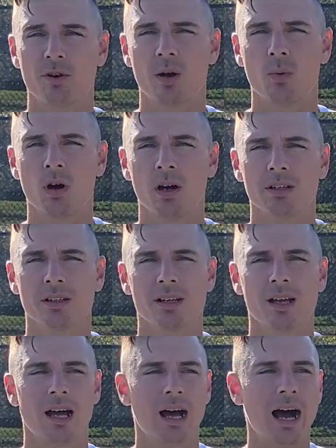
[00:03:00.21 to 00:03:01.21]
I want.
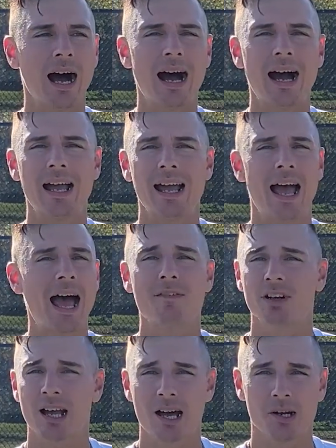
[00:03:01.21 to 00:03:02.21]
I
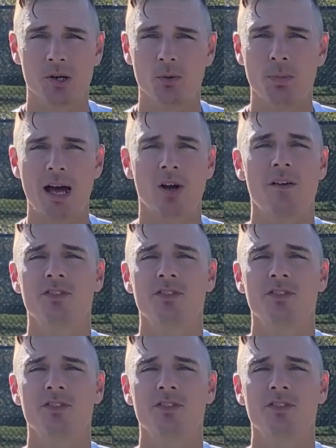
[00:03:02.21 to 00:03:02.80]
haven't gotten a new paddle.